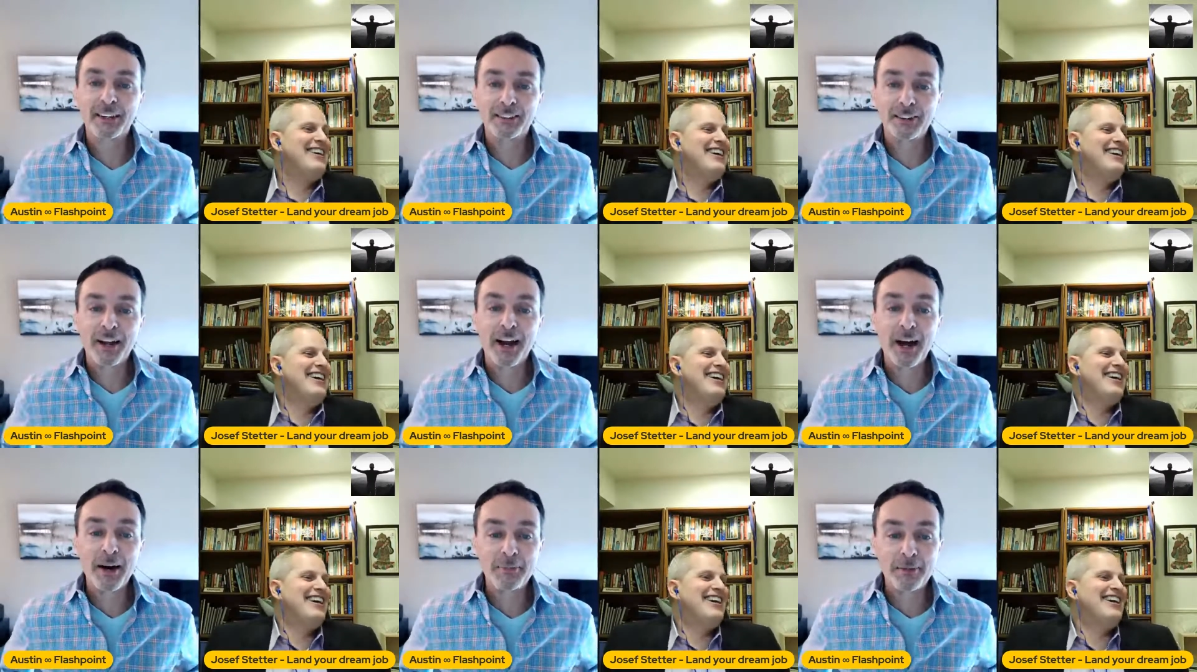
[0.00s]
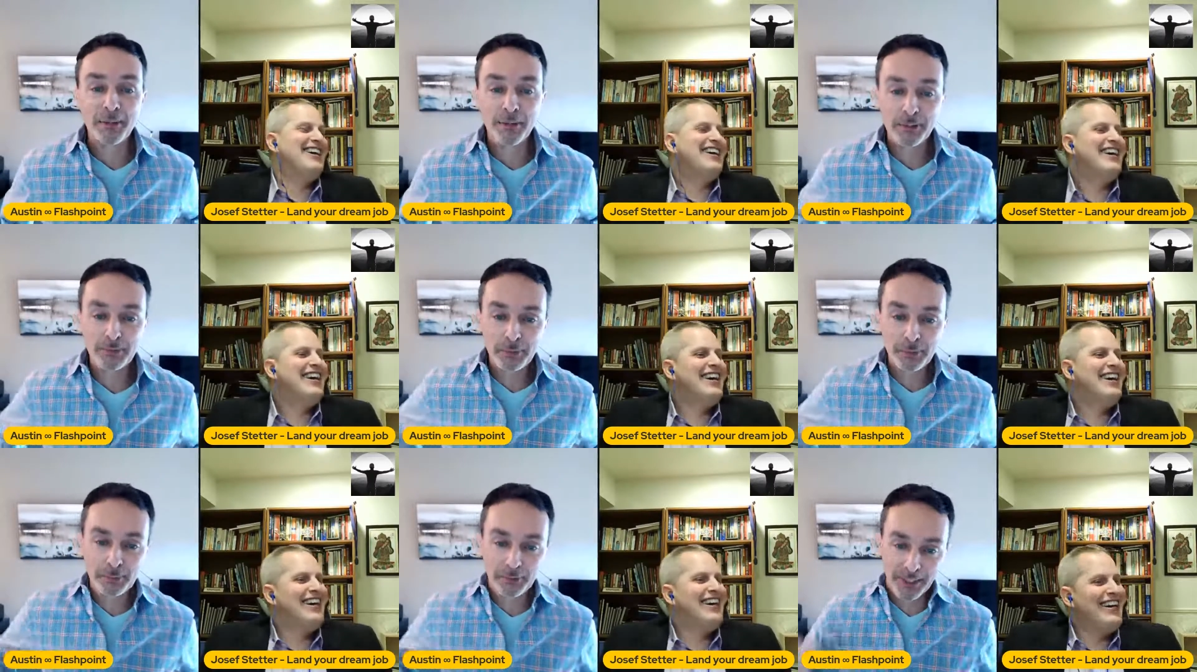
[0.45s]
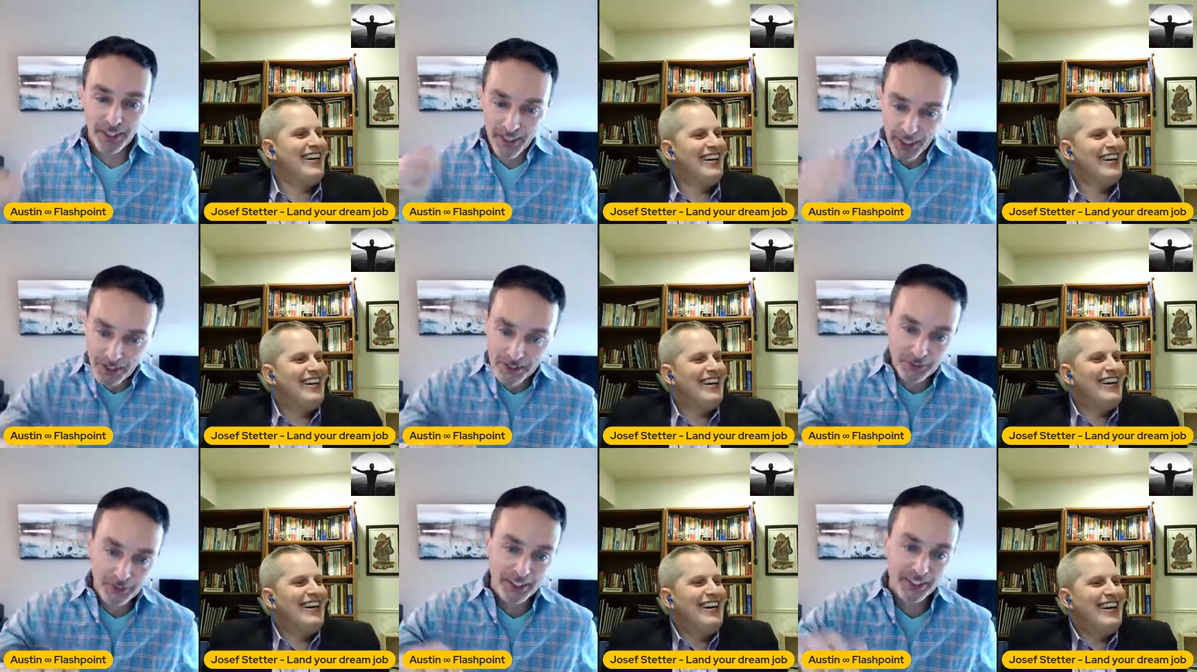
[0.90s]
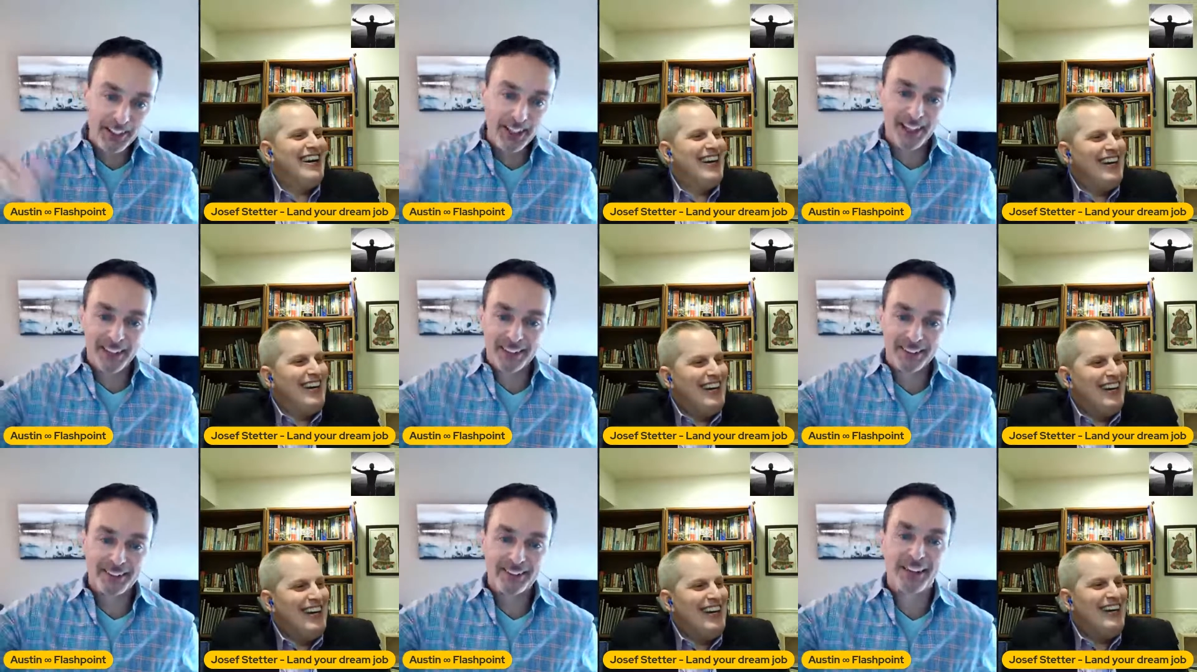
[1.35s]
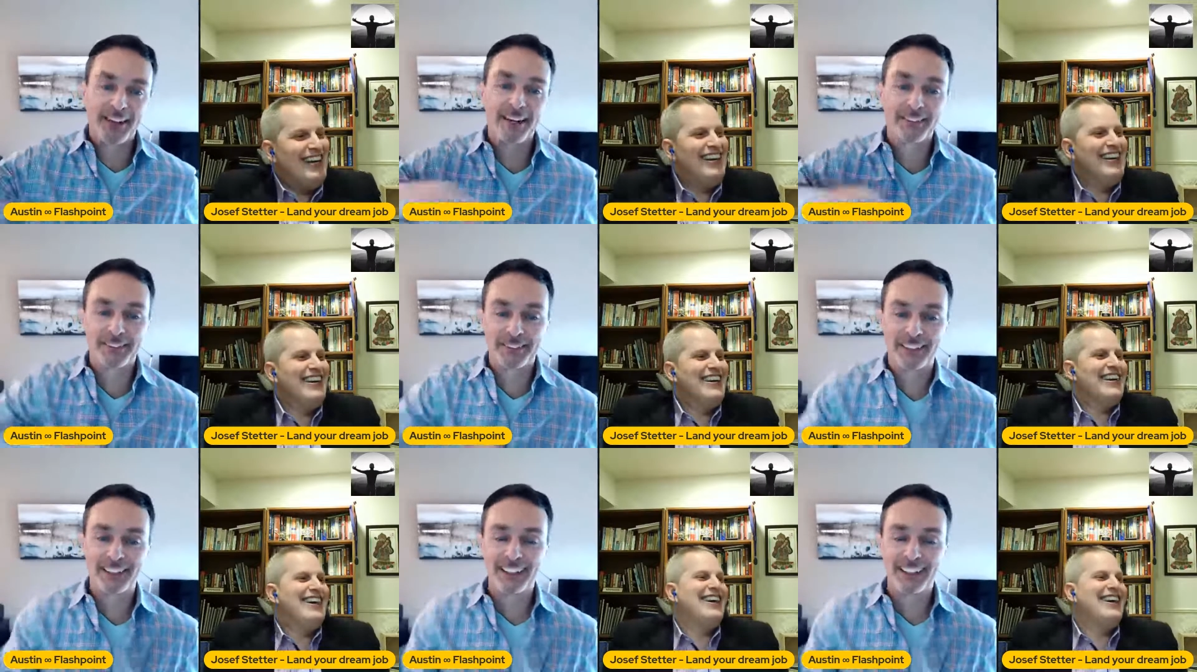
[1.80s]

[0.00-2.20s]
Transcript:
Speaker 1: a job. And there's people in the country that can't get a job.